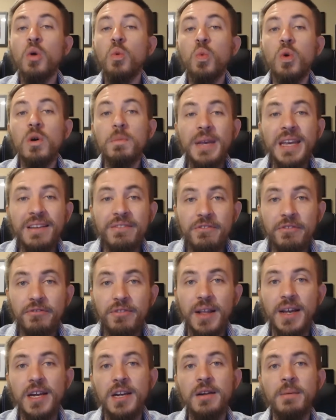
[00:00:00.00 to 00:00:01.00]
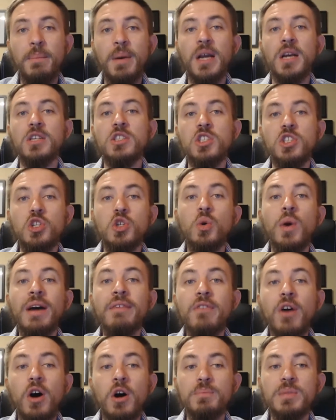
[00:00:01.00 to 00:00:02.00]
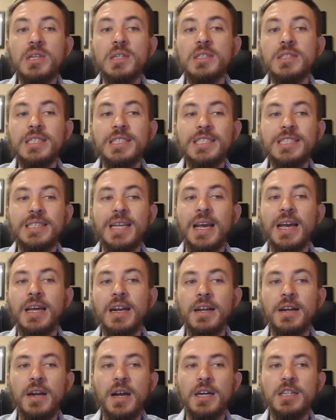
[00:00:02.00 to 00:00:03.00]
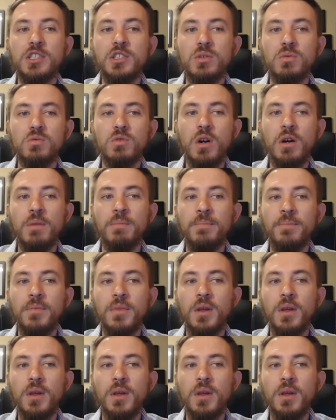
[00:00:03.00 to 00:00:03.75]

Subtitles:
will be inflated because you have opted to stay in a nicer room.